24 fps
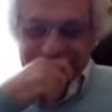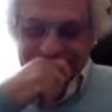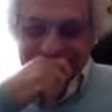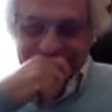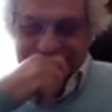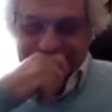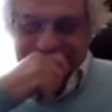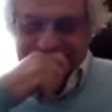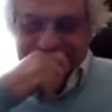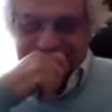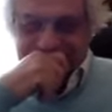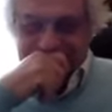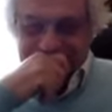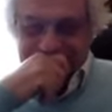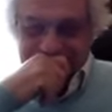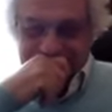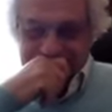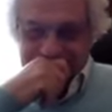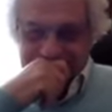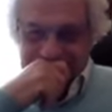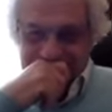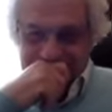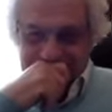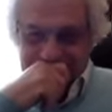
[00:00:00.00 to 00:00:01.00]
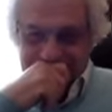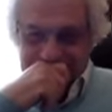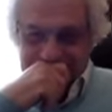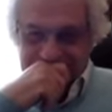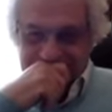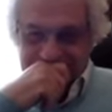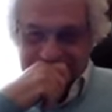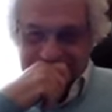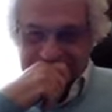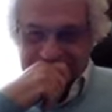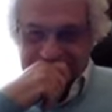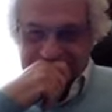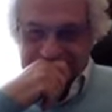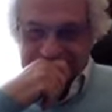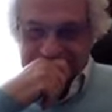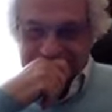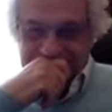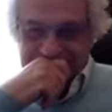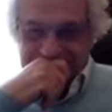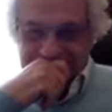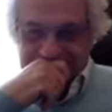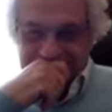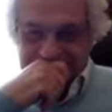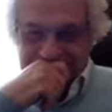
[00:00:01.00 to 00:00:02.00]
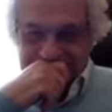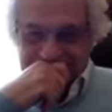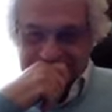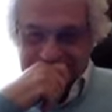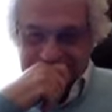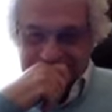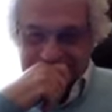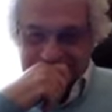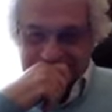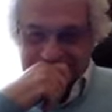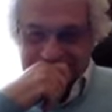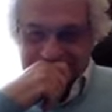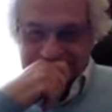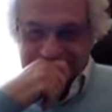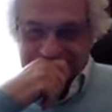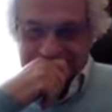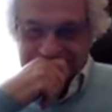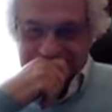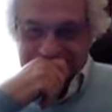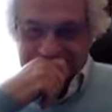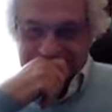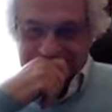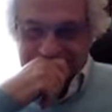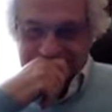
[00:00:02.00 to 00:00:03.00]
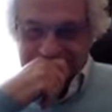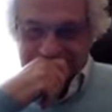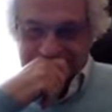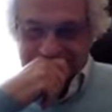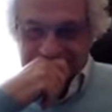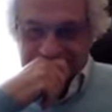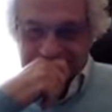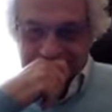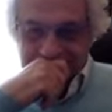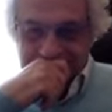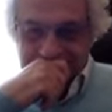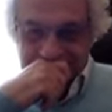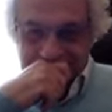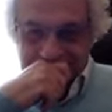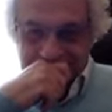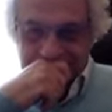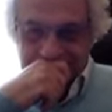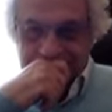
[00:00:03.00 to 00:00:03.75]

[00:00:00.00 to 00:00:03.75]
(silent)